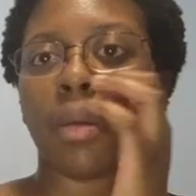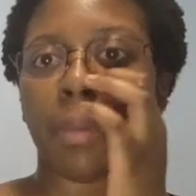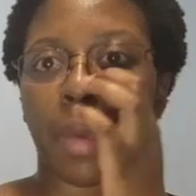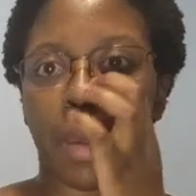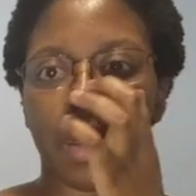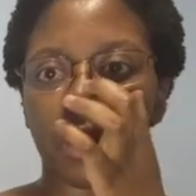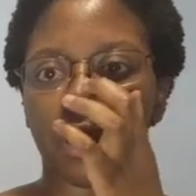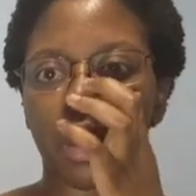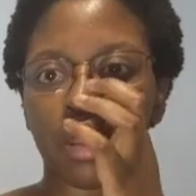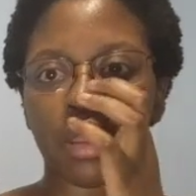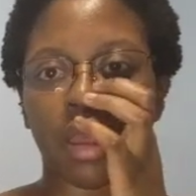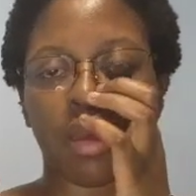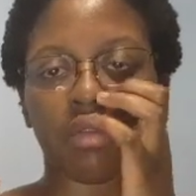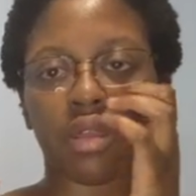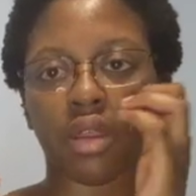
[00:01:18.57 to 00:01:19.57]
But it does
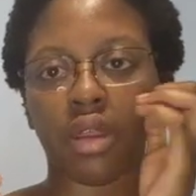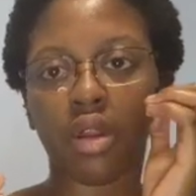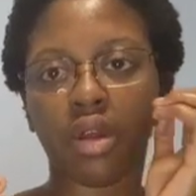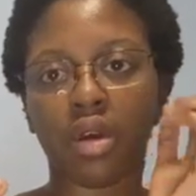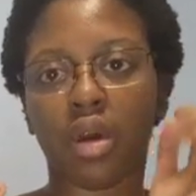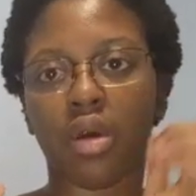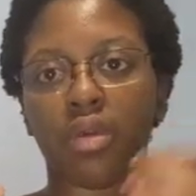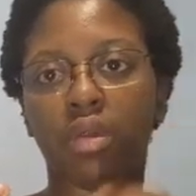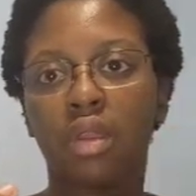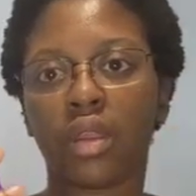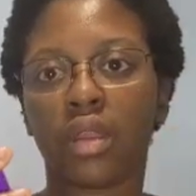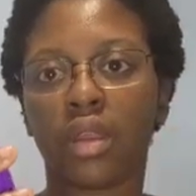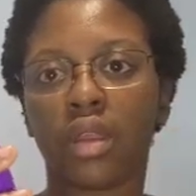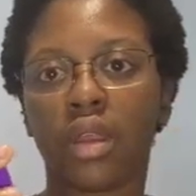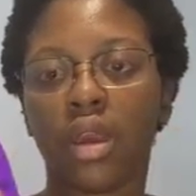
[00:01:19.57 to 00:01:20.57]
have
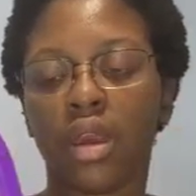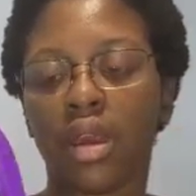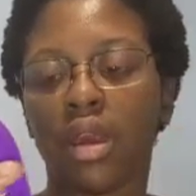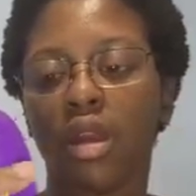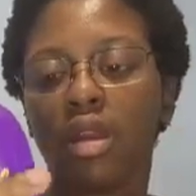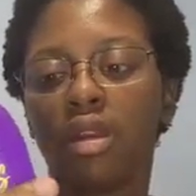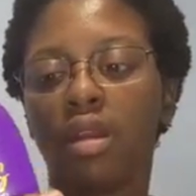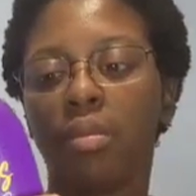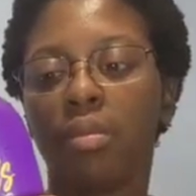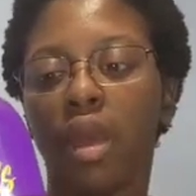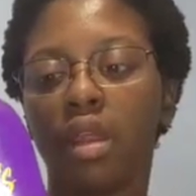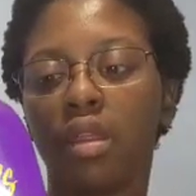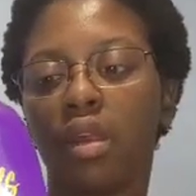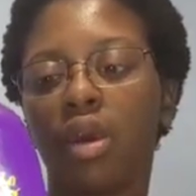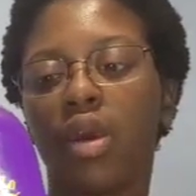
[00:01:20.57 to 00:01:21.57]
silicones,
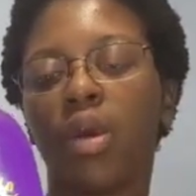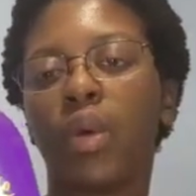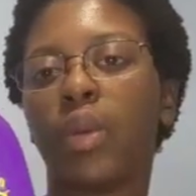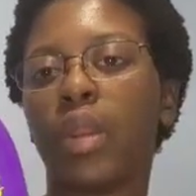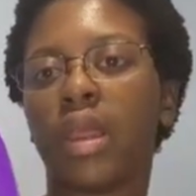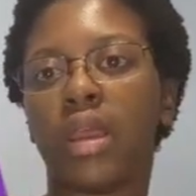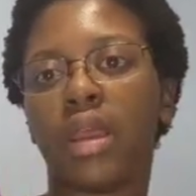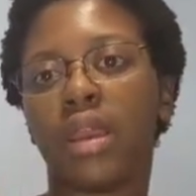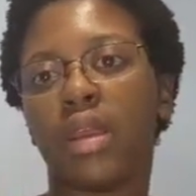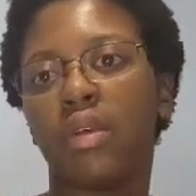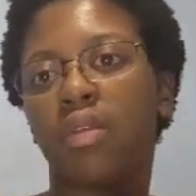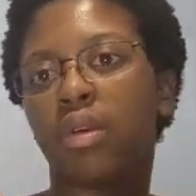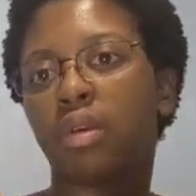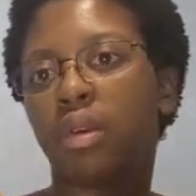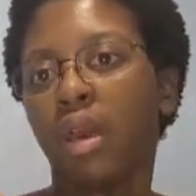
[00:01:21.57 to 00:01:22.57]
dimethicone in it.
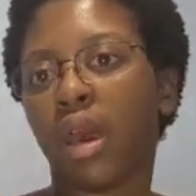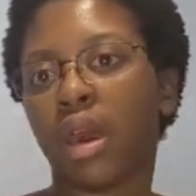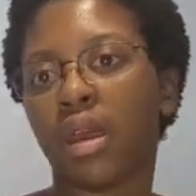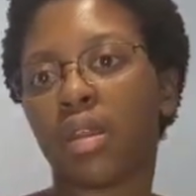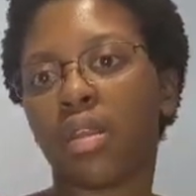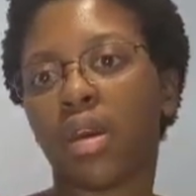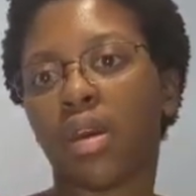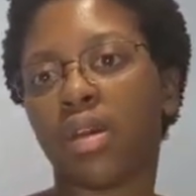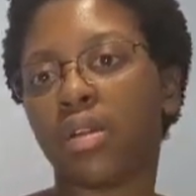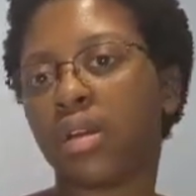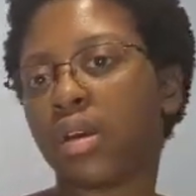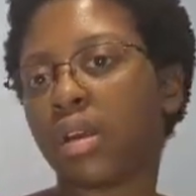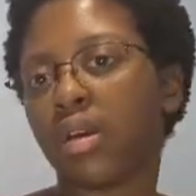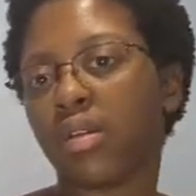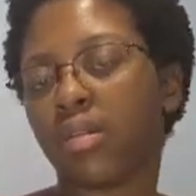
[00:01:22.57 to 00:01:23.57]
If you guys are
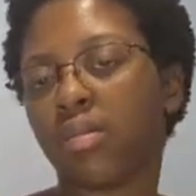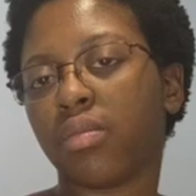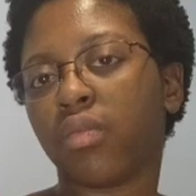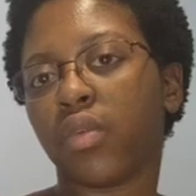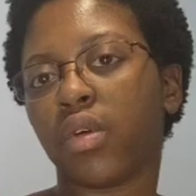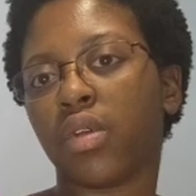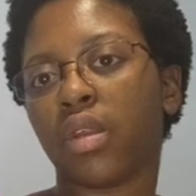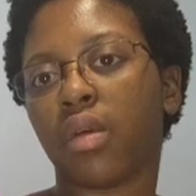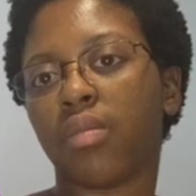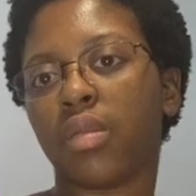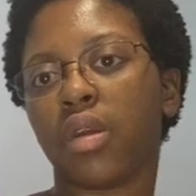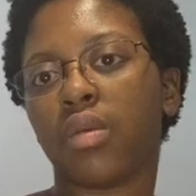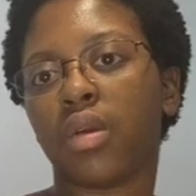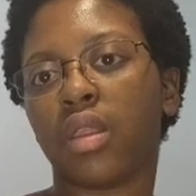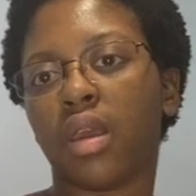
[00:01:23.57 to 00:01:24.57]
looking for
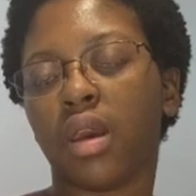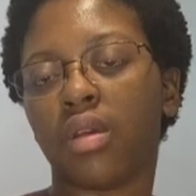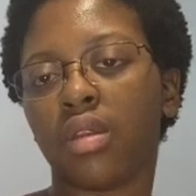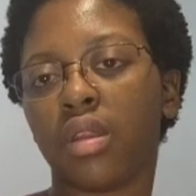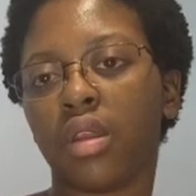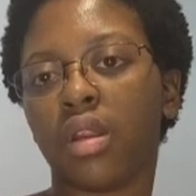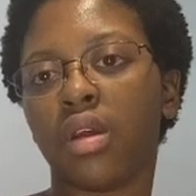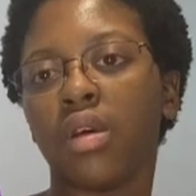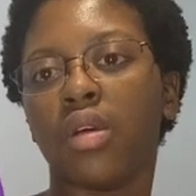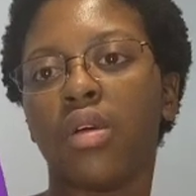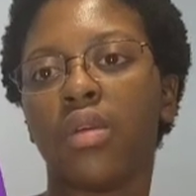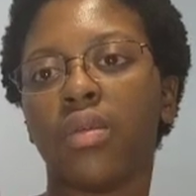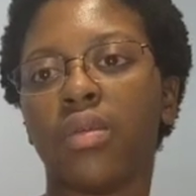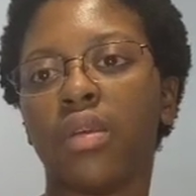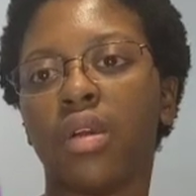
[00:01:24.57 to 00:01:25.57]
something without
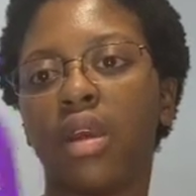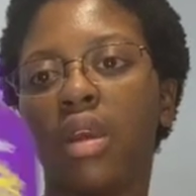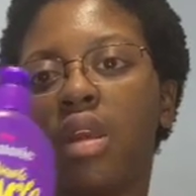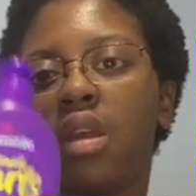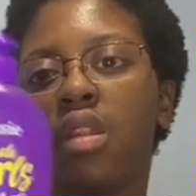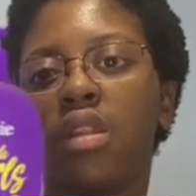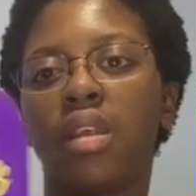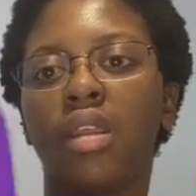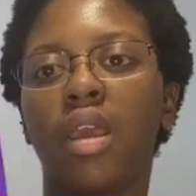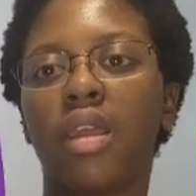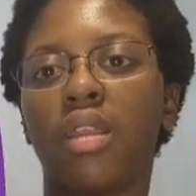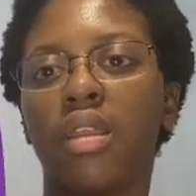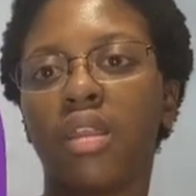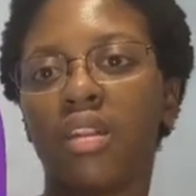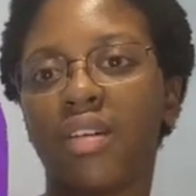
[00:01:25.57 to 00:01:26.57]
silicone, this
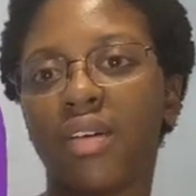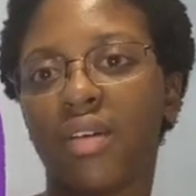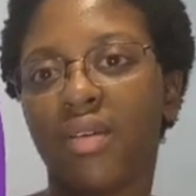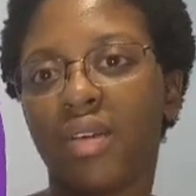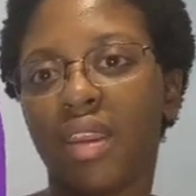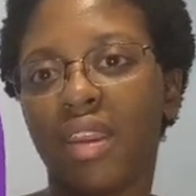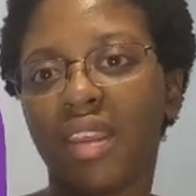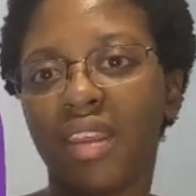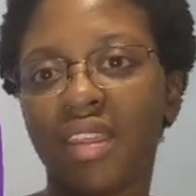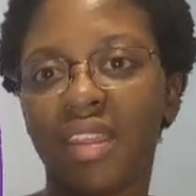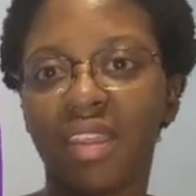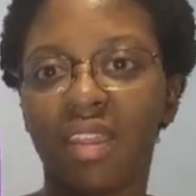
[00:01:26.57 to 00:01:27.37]
has silicone in it.